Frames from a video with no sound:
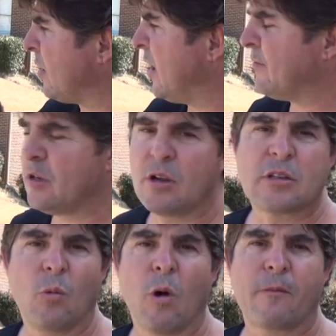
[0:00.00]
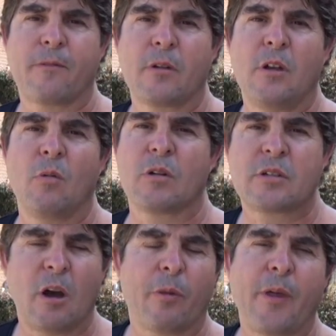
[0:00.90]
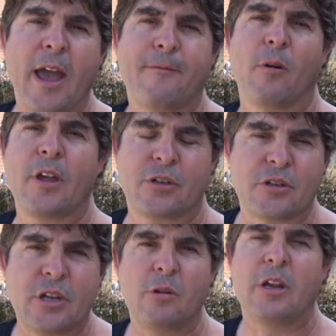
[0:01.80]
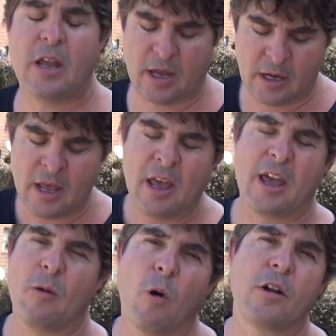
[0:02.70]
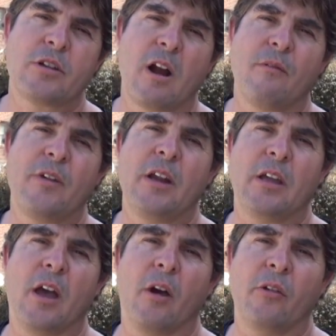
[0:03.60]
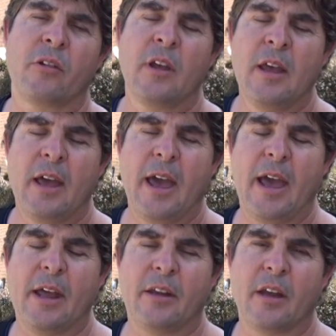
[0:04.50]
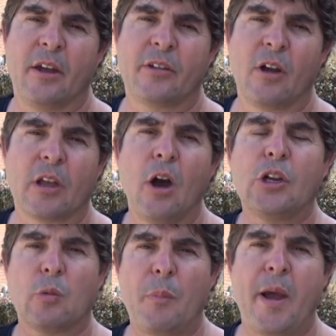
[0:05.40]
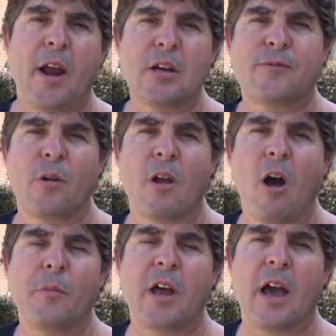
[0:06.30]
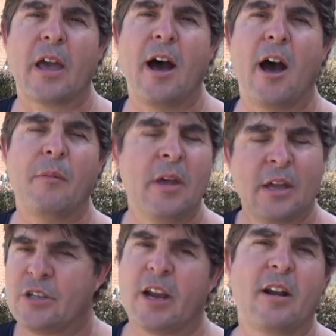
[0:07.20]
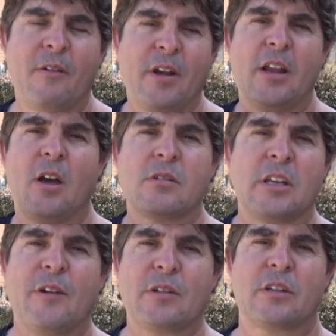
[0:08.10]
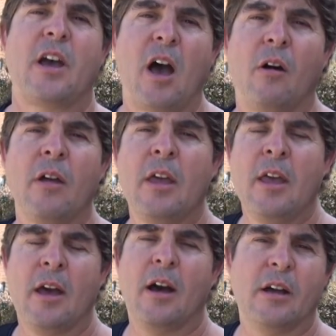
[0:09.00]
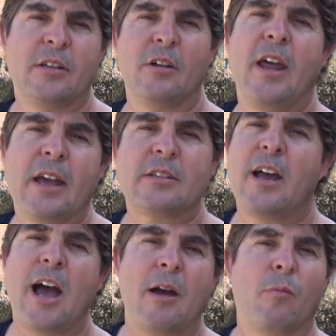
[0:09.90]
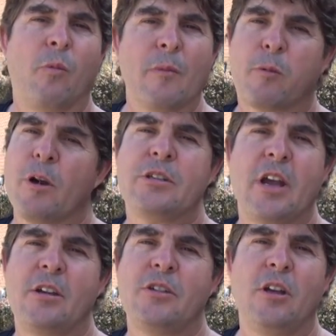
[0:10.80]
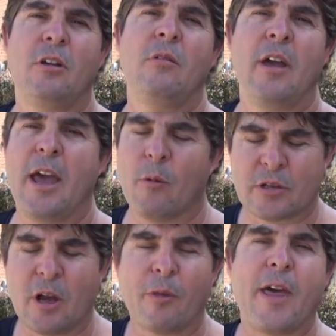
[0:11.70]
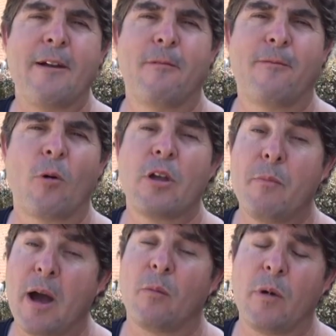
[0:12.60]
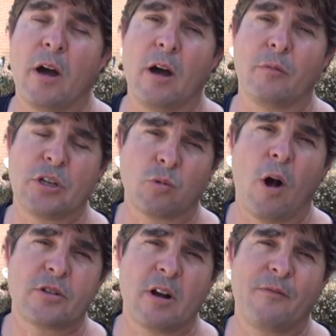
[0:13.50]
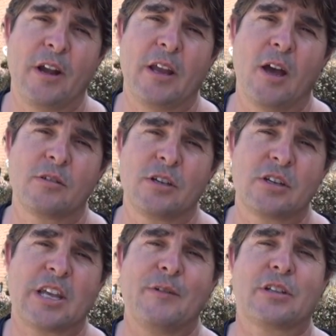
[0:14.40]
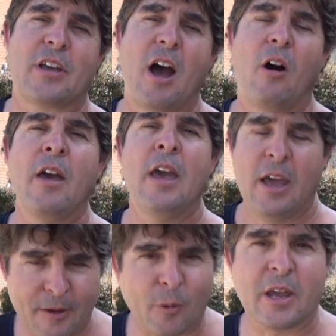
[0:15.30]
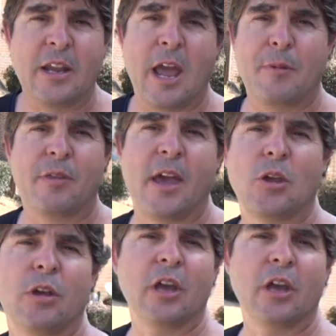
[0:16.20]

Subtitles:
We'd love to do some work for you. We're so thankful that you're tuning in and watching our videos. And so go to repairsforyourhome.com, check out our videos, and give us a call. Until next time, we appreciate you, and we're so thankful for you by just watching our videos, and just give us a call if we can help you. Thank you.